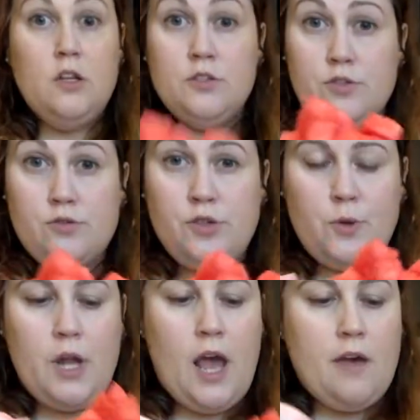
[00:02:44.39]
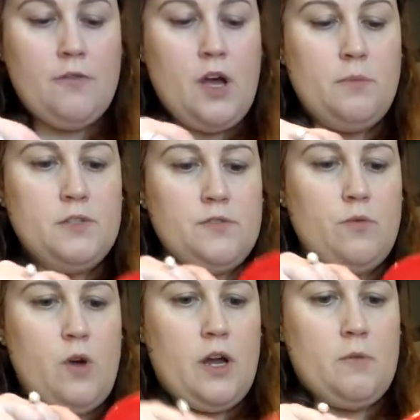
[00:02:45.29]
So 2.5 cups of
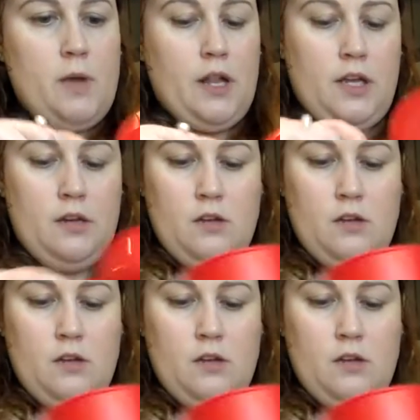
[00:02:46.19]
watermelon.